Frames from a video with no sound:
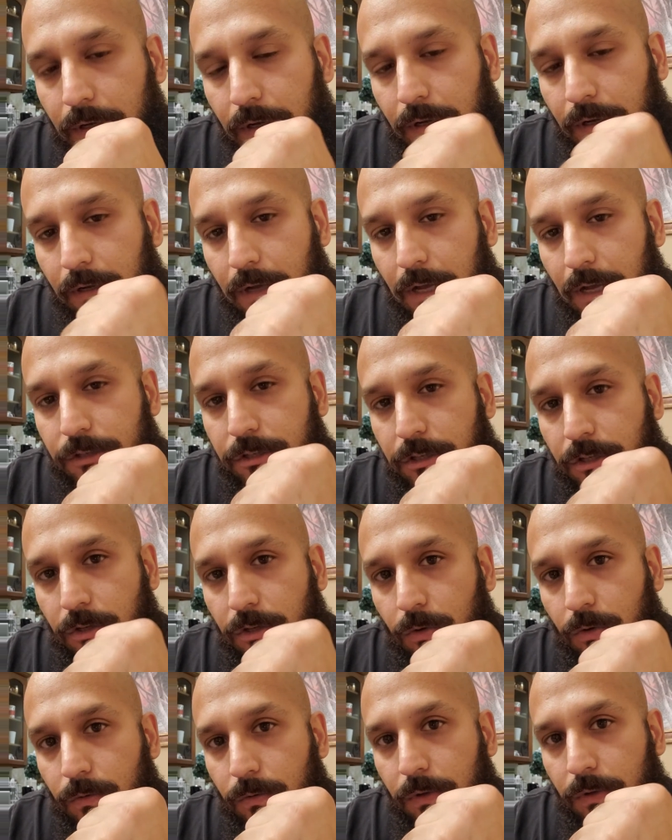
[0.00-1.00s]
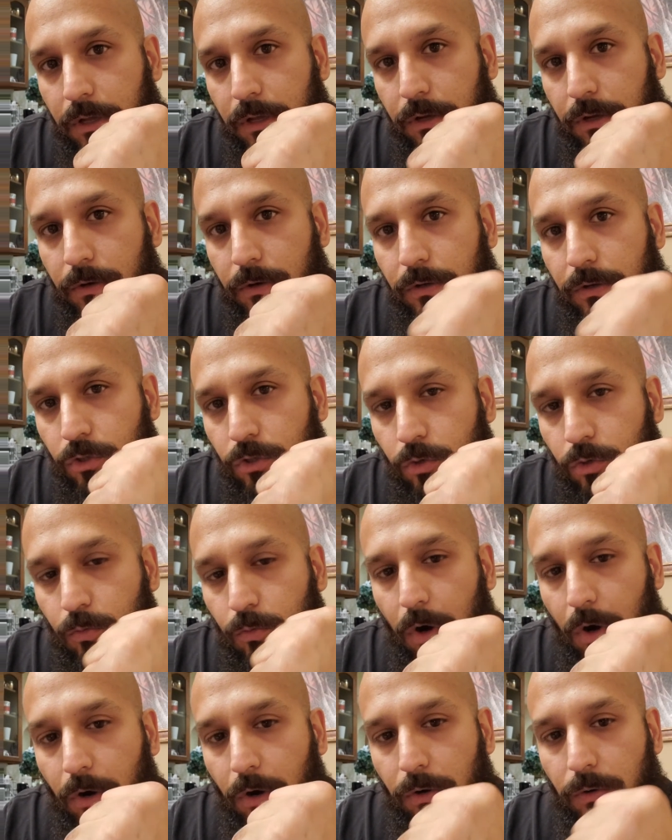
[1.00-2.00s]
I'll see you here
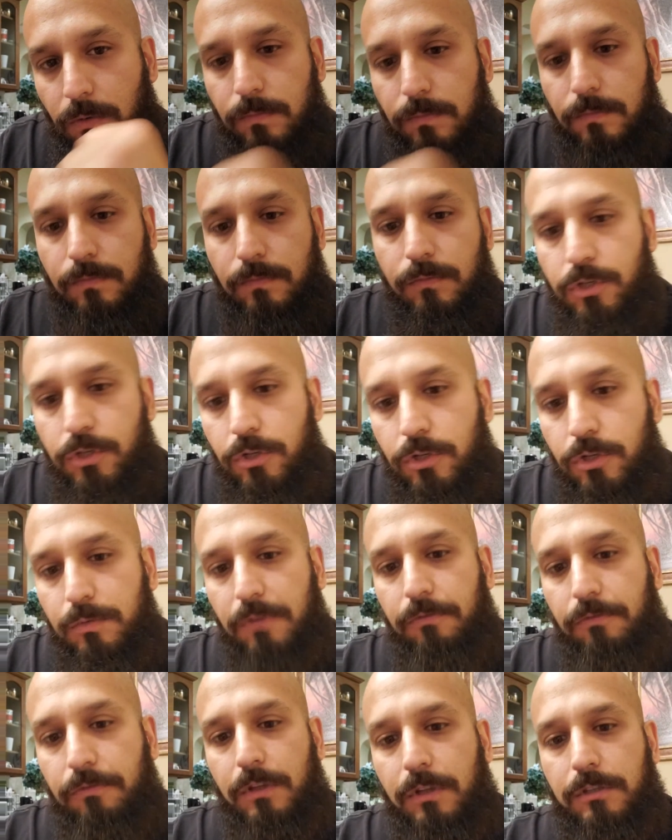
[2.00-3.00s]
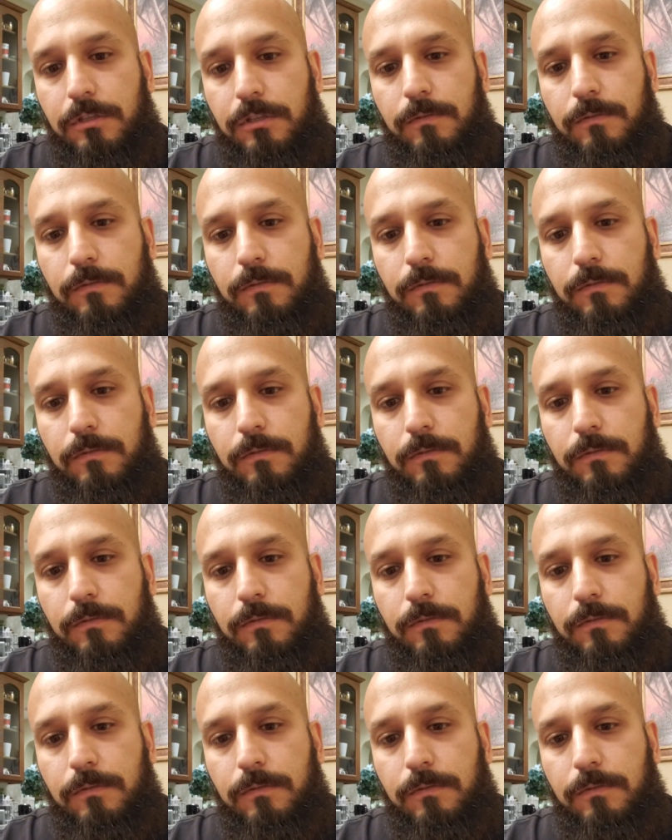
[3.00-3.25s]
tomorrow. Cheers, my friends.